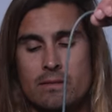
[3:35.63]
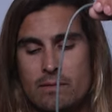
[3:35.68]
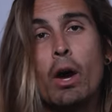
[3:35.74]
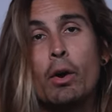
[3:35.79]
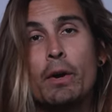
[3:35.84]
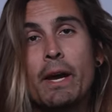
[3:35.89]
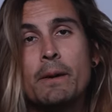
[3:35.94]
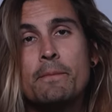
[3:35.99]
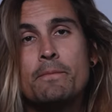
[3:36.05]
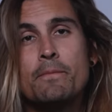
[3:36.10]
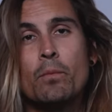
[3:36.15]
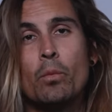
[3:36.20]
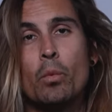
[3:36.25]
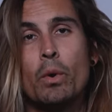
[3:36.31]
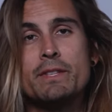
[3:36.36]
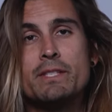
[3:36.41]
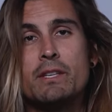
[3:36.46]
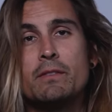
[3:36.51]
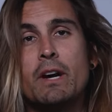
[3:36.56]
Okay,
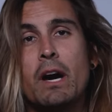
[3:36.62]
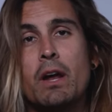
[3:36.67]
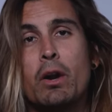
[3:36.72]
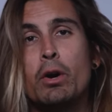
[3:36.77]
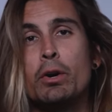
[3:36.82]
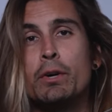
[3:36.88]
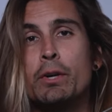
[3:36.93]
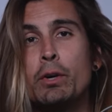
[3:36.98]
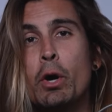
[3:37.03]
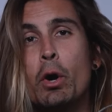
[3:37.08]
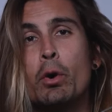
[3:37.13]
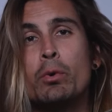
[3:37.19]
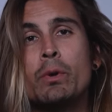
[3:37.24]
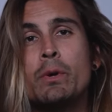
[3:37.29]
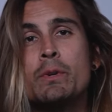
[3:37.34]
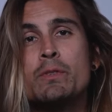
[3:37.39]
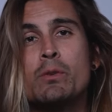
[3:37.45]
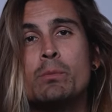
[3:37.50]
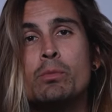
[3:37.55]
once you've got all your
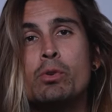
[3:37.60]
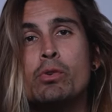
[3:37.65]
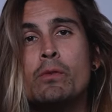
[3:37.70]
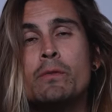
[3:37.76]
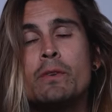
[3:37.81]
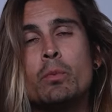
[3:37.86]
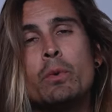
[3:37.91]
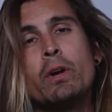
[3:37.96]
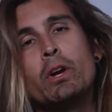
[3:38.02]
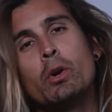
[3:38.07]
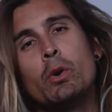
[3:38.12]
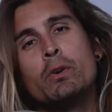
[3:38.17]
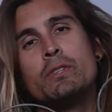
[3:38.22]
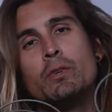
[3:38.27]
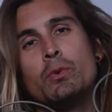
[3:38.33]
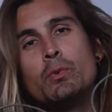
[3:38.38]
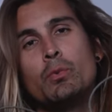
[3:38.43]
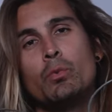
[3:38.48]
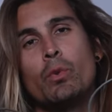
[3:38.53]
O-rings removed, we are going
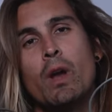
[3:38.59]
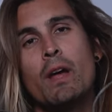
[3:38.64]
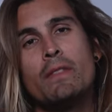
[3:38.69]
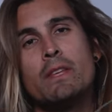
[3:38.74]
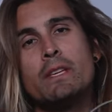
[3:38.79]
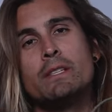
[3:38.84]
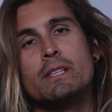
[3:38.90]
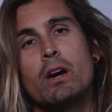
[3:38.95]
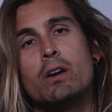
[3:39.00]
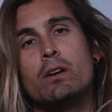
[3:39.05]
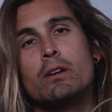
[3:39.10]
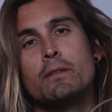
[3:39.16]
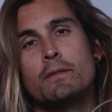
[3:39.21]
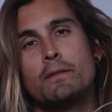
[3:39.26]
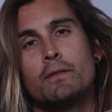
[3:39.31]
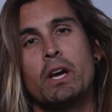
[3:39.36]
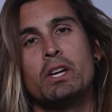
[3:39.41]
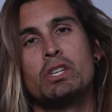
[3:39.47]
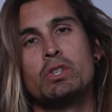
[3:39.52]
to run these under
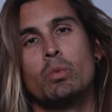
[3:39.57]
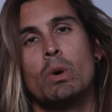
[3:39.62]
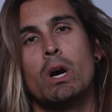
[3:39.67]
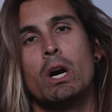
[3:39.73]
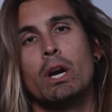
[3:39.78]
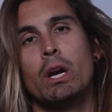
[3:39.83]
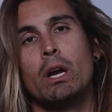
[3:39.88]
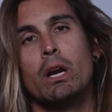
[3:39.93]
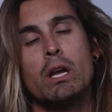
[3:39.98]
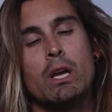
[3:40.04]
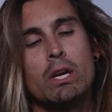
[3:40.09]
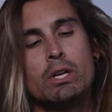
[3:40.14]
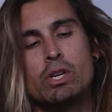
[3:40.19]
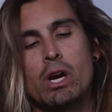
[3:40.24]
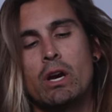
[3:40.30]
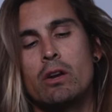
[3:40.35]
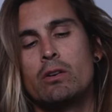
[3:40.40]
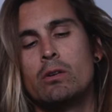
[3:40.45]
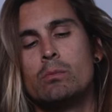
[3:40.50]
fresh water,
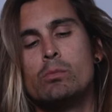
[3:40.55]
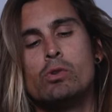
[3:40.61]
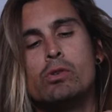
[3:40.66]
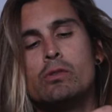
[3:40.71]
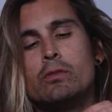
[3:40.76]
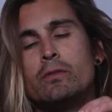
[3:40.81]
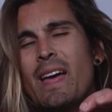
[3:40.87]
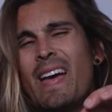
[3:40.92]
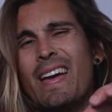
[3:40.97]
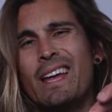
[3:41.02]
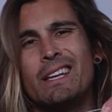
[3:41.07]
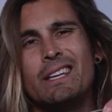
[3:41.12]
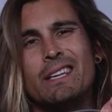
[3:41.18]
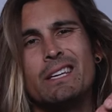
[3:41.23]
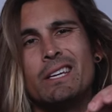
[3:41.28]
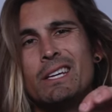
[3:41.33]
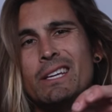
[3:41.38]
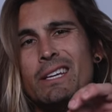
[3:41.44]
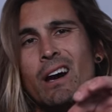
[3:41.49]
trying to remove
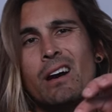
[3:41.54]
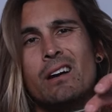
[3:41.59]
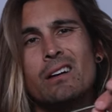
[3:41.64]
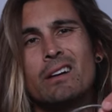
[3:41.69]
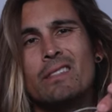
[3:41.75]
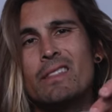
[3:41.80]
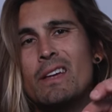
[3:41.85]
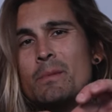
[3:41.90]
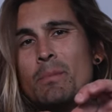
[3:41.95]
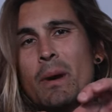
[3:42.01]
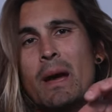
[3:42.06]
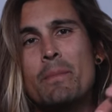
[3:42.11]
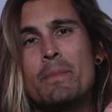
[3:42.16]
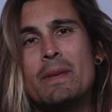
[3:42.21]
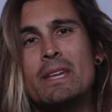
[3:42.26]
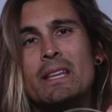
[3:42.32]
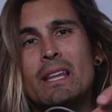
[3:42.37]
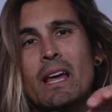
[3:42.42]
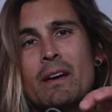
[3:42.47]
any gunk that might
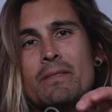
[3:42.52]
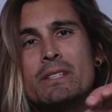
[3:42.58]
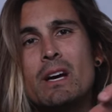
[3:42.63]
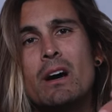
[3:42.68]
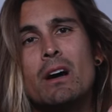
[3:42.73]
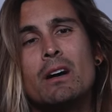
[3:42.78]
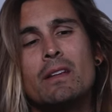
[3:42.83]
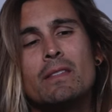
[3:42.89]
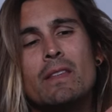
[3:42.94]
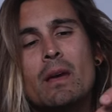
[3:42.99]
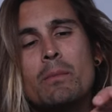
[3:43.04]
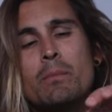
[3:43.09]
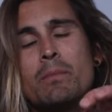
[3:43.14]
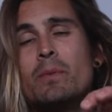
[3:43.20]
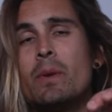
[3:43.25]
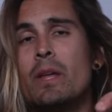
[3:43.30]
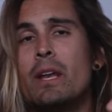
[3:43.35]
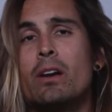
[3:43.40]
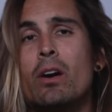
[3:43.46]
be left on them,
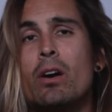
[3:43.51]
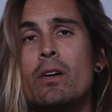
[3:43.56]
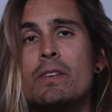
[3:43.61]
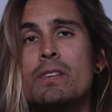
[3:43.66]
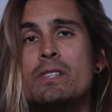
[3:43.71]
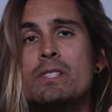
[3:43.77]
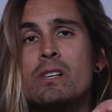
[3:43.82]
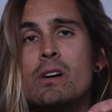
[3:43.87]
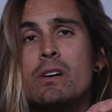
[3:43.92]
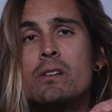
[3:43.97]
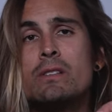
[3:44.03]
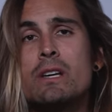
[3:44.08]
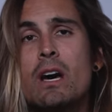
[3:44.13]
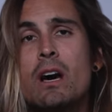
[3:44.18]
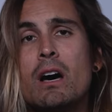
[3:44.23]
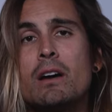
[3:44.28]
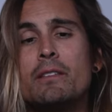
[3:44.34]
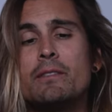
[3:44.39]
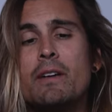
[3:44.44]
getting all the salt
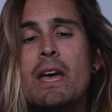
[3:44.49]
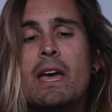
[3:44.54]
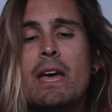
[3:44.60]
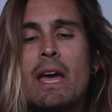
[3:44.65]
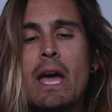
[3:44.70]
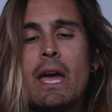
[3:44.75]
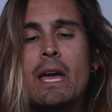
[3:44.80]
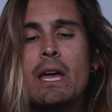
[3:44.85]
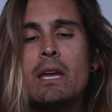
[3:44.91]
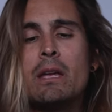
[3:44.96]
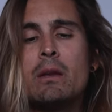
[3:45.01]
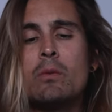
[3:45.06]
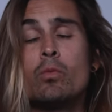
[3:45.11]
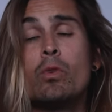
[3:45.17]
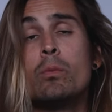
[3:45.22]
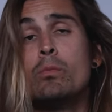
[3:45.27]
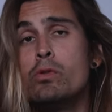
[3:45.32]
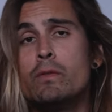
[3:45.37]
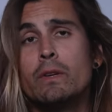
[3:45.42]
off, and
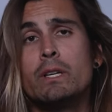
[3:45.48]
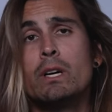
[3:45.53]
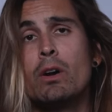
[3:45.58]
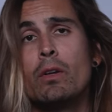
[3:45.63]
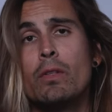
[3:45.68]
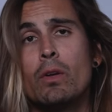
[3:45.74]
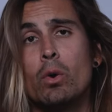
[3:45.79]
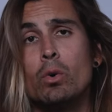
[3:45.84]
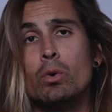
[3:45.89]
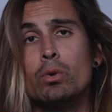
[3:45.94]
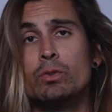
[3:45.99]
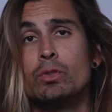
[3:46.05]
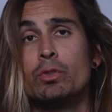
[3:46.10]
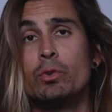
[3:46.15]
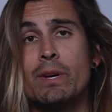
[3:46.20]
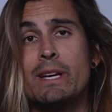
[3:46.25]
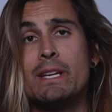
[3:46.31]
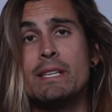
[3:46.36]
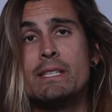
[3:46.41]
removing all the old
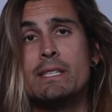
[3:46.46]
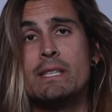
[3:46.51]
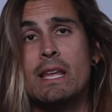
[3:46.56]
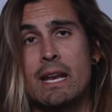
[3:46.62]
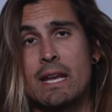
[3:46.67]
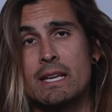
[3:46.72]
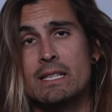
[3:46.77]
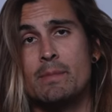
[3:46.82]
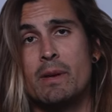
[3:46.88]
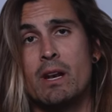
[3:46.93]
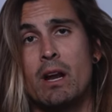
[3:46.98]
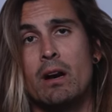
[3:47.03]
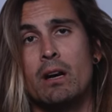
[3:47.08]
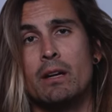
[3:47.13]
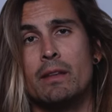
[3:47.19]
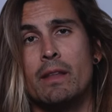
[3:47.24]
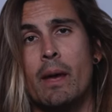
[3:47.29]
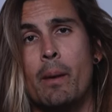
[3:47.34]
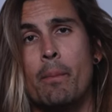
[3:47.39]
grease that has been
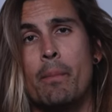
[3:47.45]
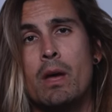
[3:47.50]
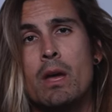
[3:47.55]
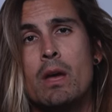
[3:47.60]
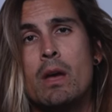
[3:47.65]
on them.